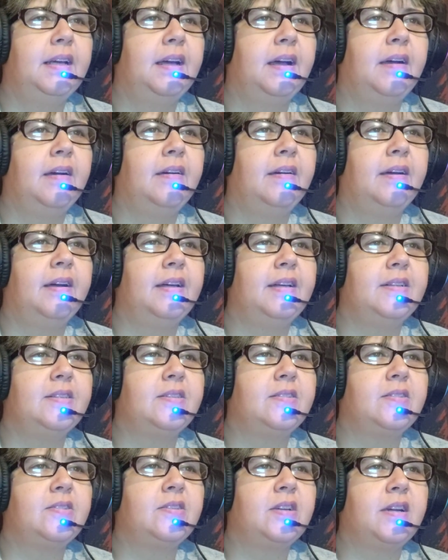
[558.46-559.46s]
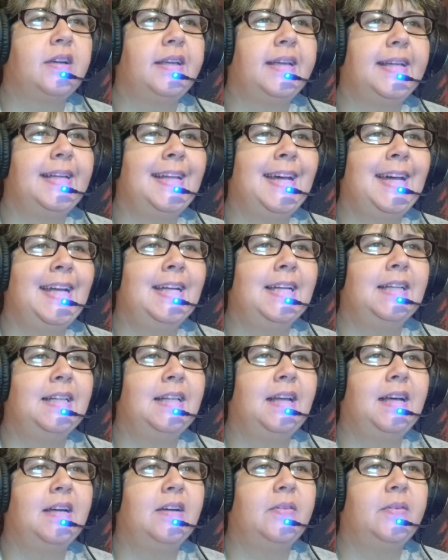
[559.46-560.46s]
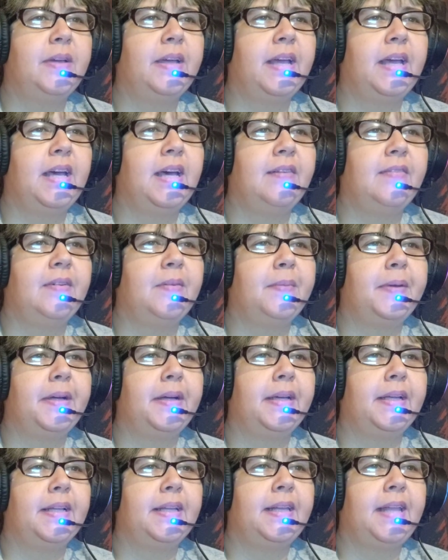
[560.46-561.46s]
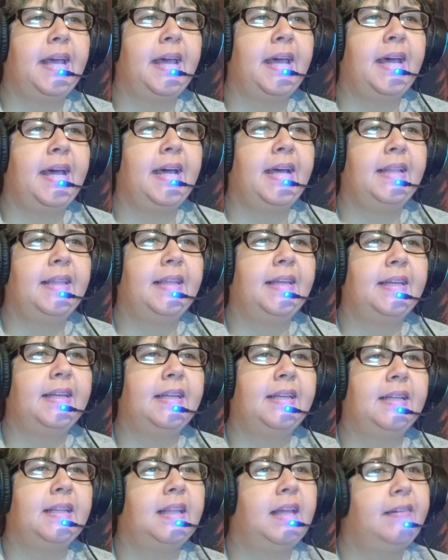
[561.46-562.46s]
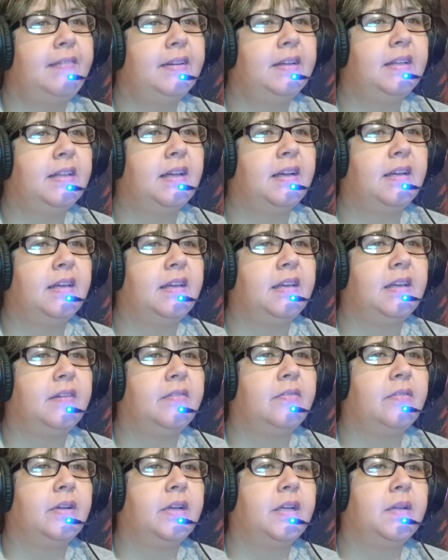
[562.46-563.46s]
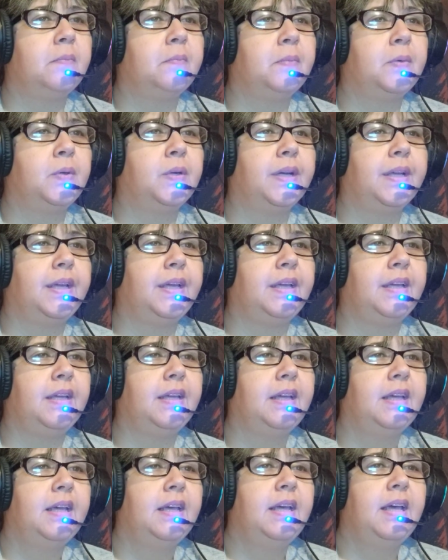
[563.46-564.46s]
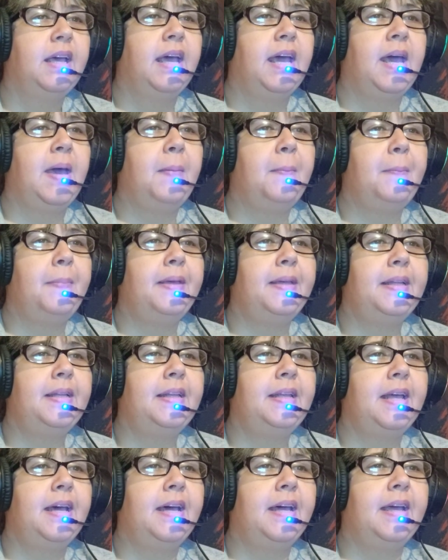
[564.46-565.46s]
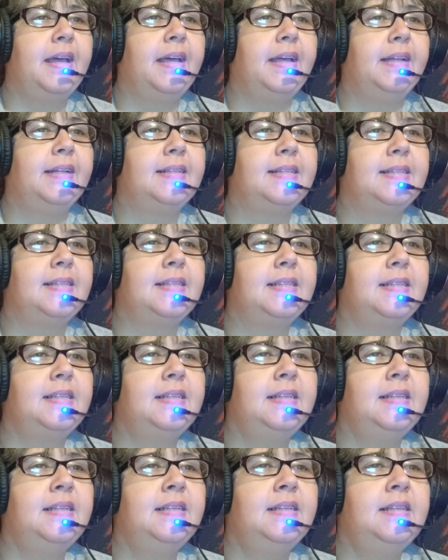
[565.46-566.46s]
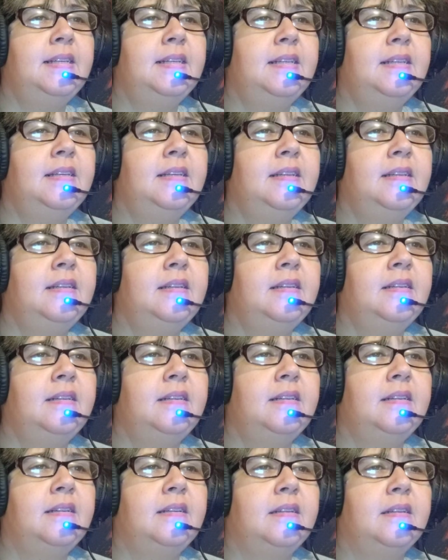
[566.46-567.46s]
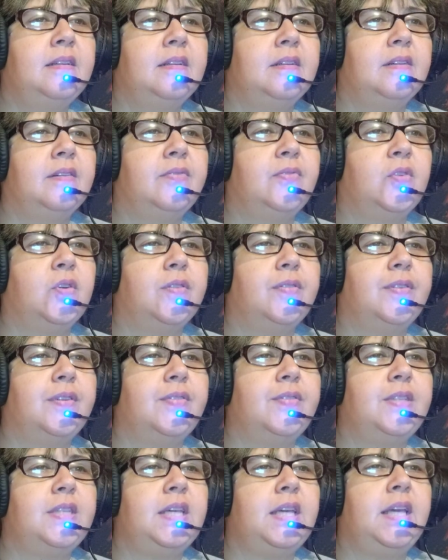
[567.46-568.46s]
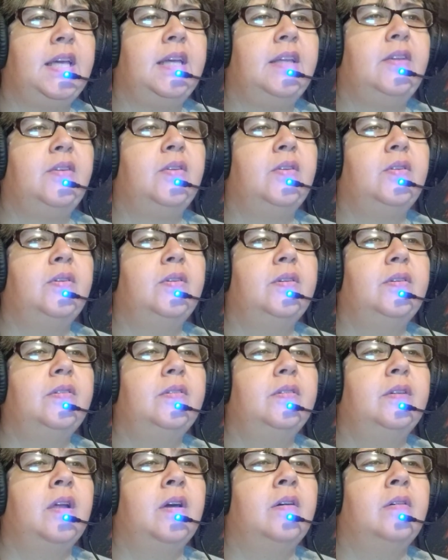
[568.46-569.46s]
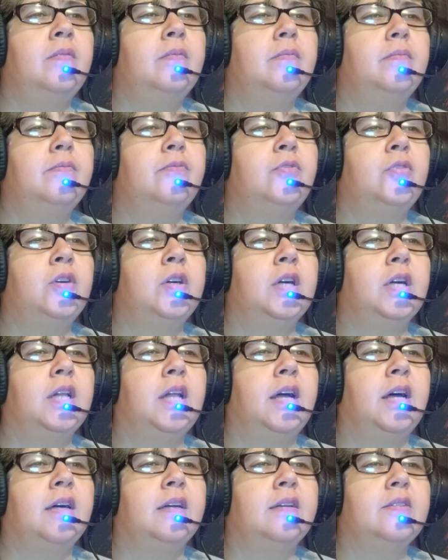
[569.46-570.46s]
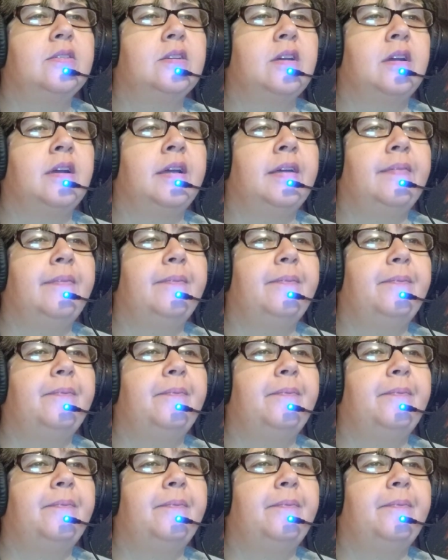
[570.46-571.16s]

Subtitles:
Alright, so starting at 9 o'clock, we have American Dad. Then at 11 o'clock, you have Rick and Morty. At midnight till 4:15, 4 o'clock, sorry,